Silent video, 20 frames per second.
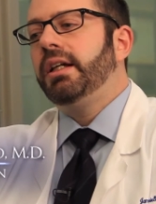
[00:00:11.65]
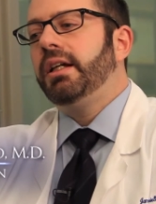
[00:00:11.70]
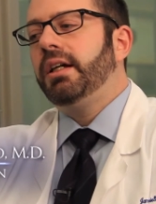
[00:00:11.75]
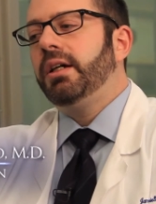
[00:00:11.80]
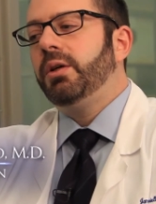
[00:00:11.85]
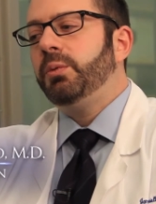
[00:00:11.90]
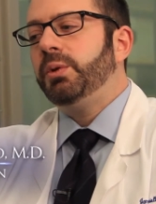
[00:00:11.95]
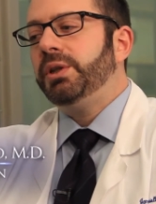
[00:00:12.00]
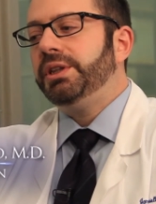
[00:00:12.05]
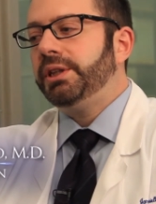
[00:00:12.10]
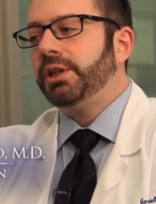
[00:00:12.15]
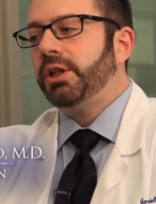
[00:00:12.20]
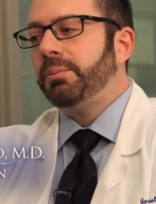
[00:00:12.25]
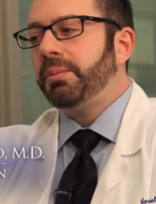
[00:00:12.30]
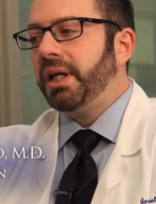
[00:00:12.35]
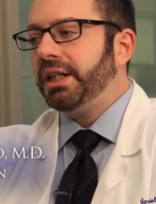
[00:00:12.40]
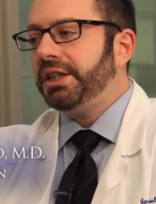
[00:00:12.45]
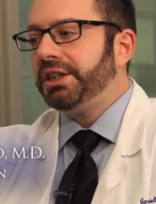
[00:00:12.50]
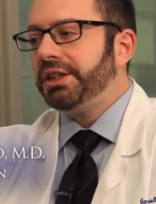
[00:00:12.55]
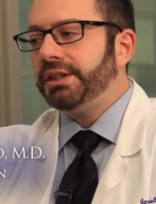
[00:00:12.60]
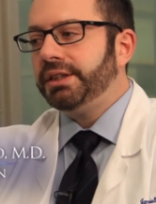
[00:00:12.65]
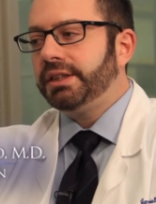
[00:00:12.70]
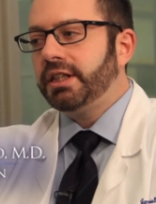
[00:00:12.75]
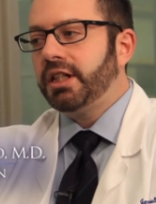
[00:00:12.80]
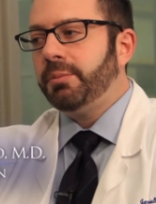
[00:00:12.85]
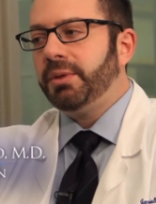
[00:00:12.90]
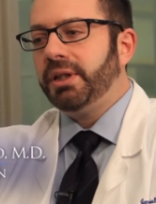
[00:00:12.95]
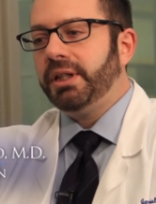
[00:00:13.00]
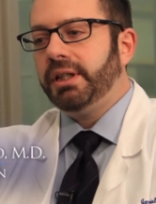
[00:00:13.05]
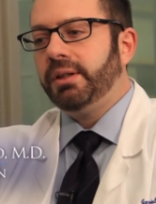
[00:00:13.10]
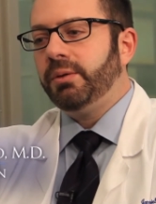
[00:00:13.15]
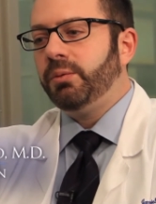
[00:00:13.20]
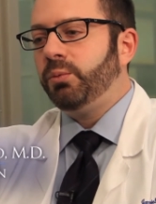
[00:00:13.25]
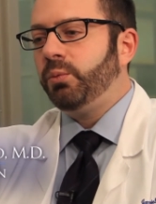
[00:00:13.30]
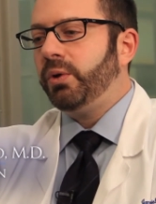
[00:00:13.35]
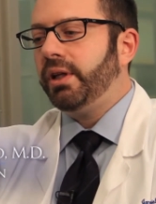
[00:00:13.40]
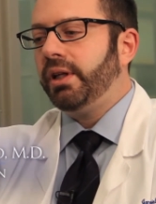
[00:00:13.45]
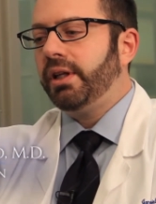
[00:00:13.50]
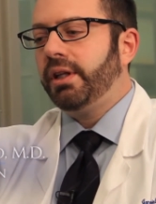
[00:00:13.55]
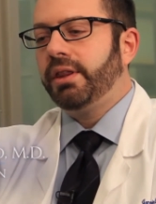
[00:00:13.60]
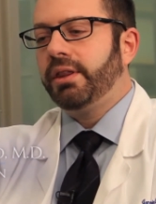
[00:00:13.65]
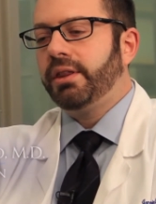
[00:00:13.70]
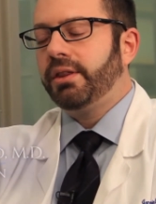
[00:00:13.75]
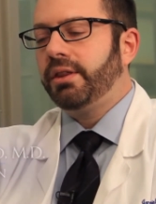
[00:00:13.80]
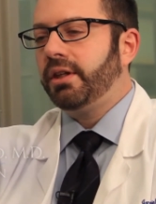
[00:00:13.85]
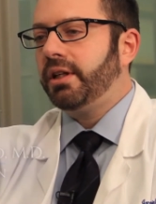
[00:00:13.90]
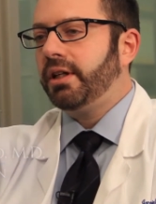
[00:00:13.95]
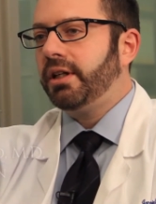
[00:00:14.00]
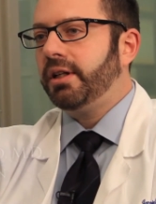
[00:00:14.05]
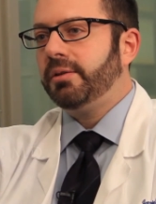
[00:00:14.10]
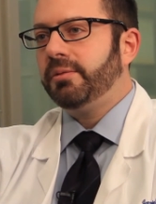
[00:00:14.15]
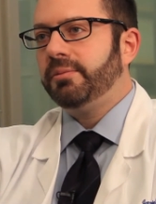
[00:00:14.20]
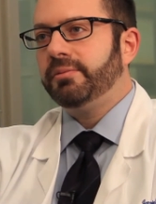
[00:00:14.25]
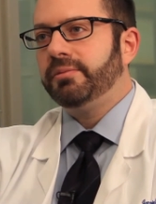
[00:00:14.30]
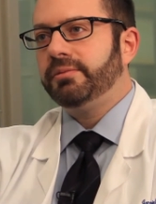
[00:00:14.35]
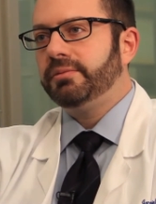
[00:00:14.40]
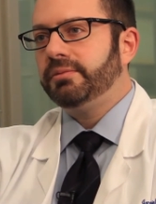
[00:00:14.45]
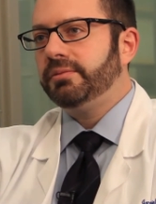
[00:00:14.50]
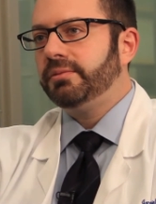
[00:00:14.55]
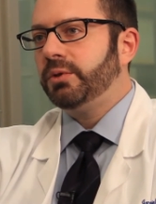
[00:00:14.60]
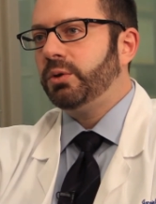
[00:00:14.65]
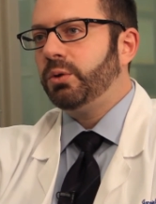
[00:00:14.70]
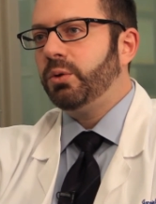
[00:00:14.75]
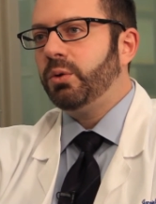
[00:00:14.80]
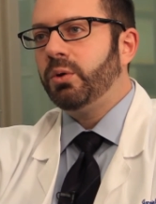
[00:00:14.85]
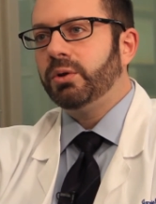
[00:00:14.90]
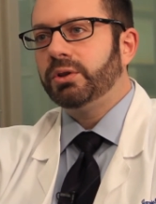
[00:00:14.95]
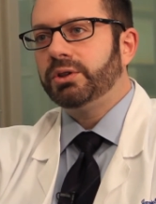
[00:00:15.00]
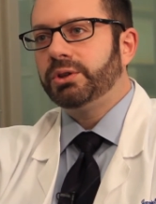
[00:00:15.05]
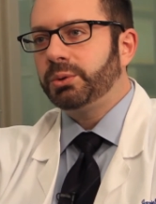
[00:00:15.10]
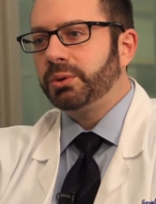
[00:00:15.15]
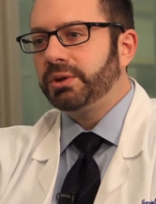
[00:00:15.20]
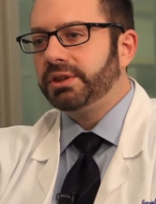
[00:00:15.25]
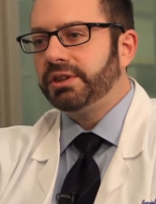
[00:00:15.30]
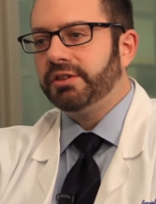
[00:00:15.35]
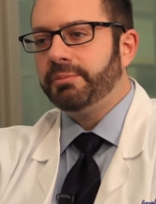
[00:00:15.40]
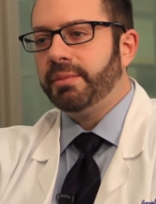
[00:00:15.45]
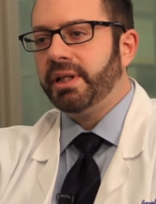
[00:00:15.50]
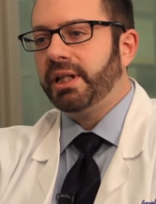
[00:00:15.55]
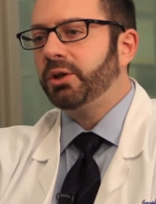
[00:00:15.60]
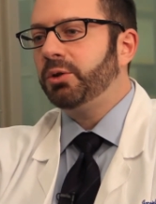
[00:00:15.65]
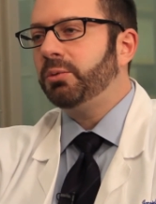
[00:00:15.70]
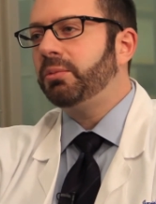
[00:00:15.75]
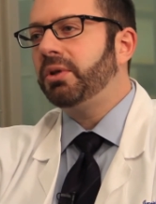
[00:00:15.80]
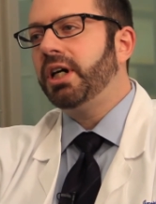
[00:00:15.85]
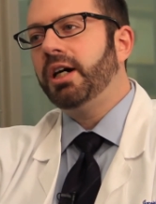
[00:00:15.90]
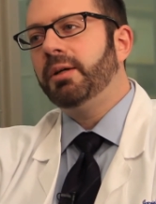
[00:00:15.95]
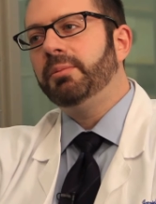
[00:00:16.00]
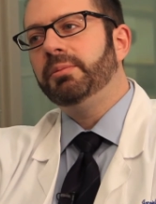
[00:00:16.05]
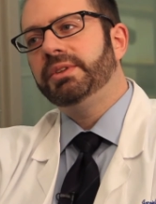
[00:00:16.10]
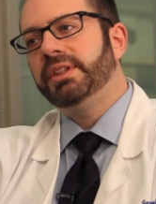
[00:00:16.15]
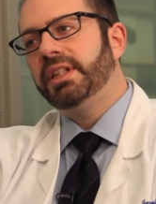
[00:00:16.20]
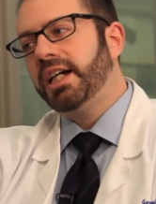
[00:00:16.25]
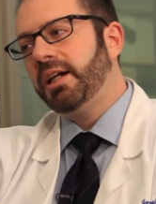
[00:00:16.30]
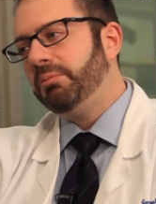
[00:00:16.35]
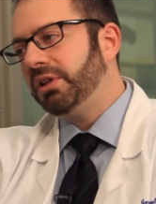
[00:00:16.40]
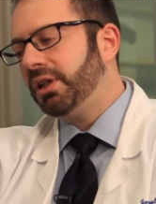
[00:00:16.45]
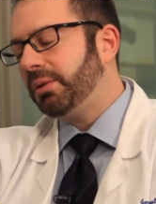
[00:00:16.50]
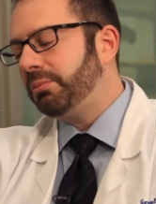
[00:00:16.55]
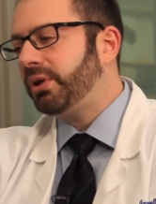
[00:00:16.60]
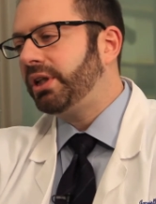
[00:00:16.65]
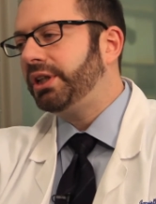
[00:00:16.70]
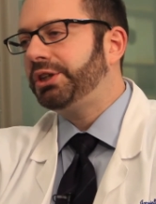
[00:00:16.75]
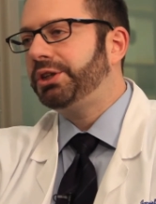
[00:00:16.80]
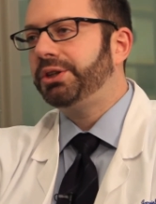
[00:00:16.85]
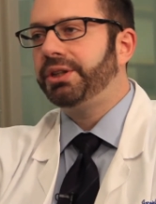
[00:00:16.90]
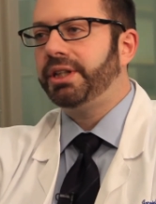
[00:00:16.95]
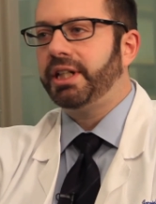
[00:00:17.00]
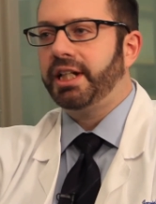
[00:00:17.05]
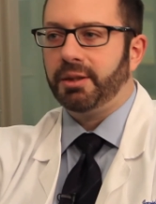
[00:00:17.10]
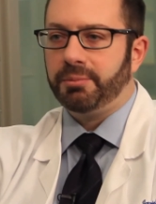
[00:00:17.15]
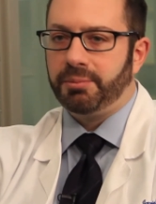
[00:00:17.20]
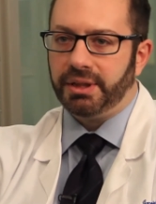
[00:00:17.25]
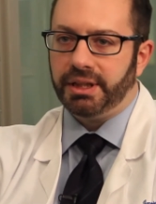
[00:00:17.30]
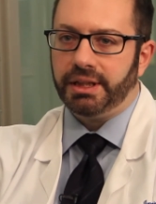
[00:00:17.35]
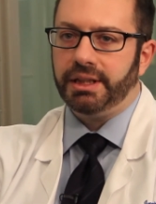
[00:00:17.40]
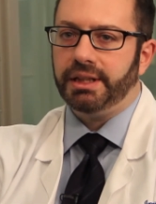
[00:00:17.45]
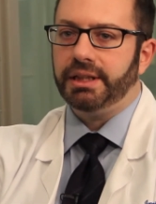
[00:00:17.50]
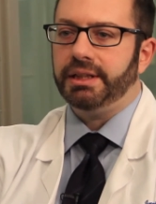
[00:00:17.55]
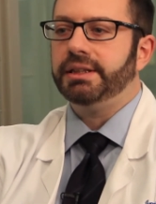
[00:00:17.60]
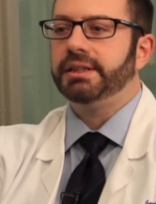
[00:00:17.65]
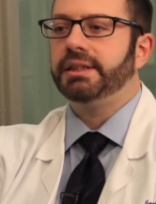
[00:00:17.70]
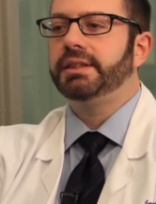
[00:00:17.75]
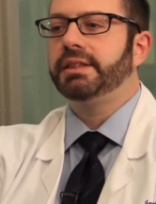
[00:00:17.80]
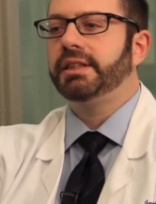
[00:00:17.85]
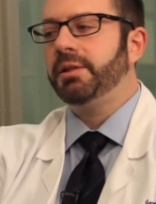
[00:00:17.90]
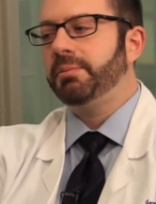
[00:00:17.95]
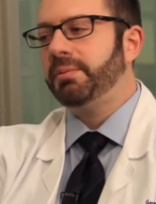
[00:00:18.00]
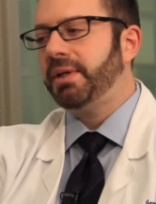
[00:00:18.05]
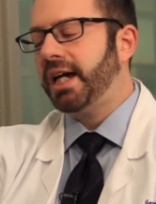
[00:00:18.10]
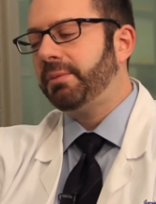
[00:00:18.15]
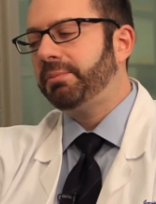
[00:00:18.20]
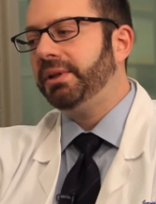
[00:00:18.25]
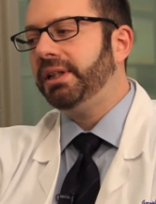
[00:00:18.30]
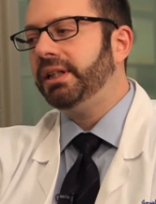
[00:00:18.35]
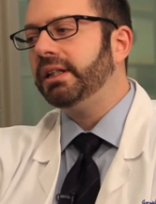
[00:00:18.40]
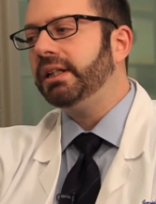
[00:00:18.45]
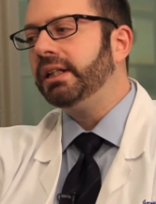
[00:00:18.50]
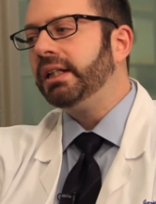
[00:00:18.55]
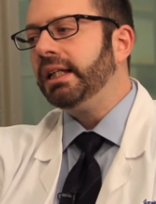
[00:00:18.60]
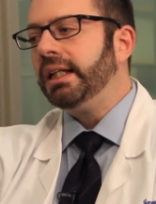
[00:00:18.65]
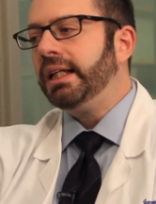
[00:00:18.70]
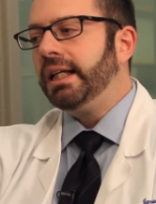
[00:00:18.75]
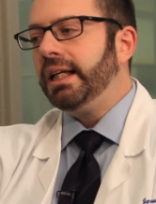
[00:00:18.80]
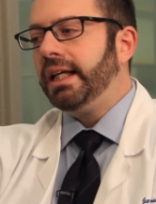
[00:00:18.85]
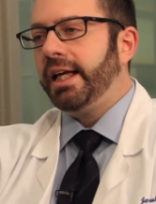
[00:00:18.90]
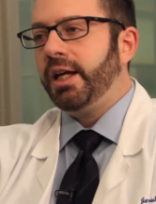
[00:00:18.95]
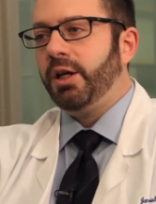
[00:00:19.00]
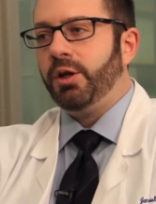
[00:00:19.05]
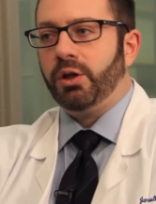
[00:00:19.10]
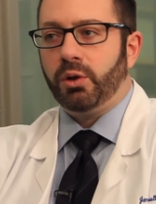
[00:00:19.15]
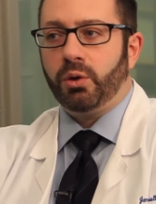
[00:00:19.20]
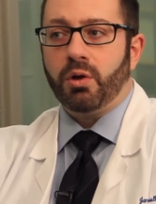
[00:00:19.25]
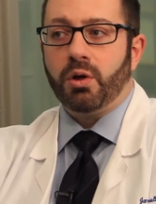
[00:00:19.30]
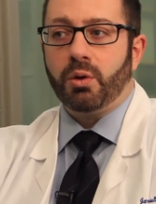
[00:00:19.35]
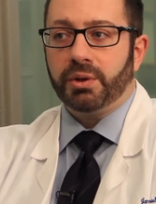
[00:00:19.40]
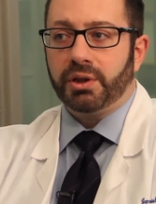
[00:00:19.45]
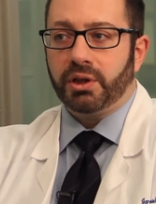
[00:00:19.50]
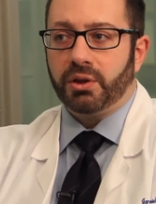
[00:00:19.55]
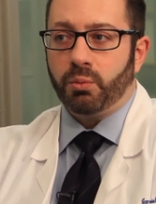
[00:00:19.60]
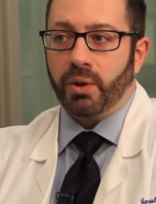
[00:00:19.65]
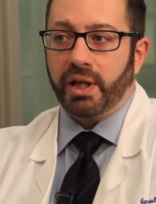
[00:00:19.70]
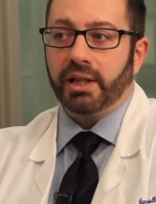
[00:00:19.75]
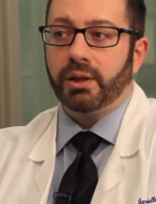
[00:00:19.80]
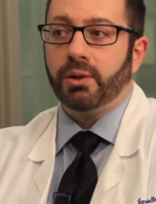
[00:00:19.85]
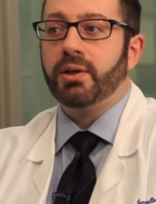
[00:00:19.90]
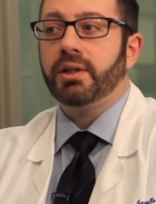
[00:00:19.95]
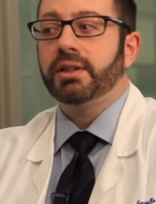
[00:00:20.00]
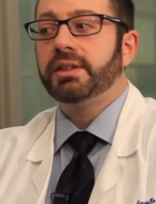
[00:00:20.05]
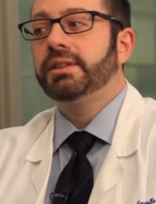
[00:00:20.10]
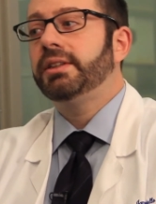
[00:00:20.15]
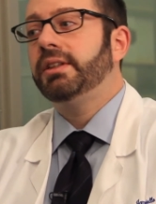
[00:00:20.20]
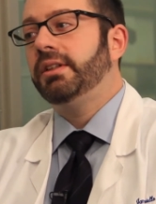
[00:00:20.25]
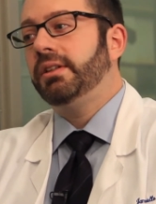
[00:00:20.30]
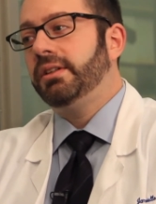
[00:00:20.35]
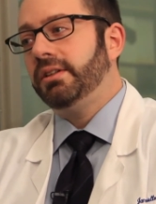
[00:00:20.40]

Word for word: Uh, we see our patients come in with um, all sorts of medical problems, high blood pressure, diabetes, sleep apnea, and along with the weight loss,